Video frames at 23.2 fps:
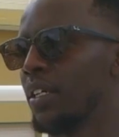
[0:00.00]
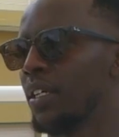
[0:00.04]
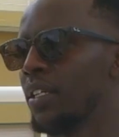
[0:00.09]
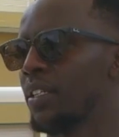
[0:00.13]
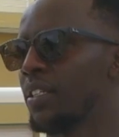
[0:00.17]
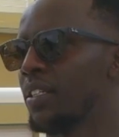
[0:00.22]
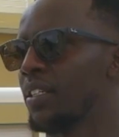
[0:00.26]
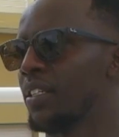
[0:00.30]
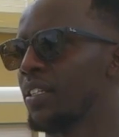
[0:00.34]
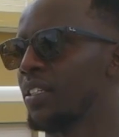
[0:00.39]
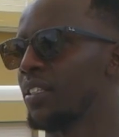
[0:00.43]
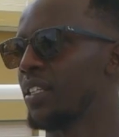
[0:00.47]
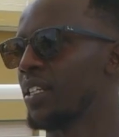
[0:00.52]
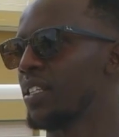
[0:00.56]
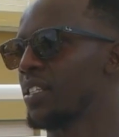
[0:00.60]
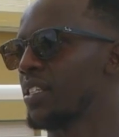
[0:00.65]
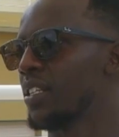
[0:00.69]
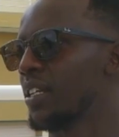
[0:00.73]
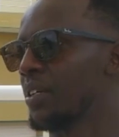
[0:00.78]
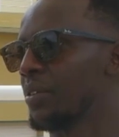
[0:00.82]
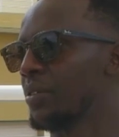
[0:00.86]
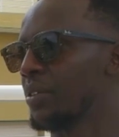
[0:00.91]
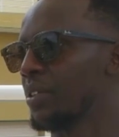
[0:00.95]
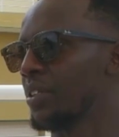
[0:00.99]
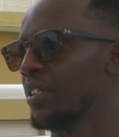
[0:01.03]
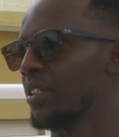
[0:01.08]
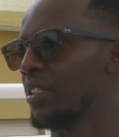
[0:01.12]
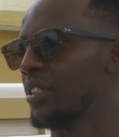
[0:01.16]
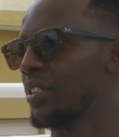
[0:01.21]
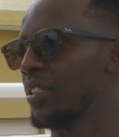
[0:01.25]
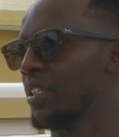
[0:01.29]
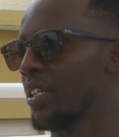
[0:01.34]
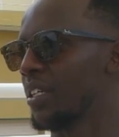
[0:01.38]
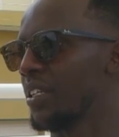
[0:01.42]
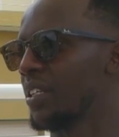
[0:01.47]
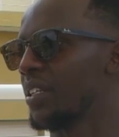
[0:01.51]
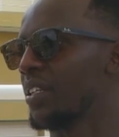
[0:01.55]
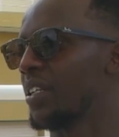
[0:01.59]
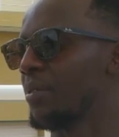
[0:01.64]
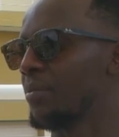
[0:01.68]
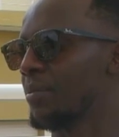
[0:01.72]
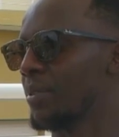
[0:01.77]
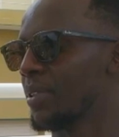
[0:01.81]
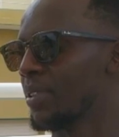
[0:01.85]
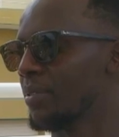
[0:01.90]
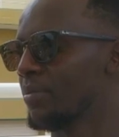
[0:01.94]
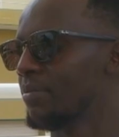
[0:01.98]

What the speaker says: And that's how it ended up.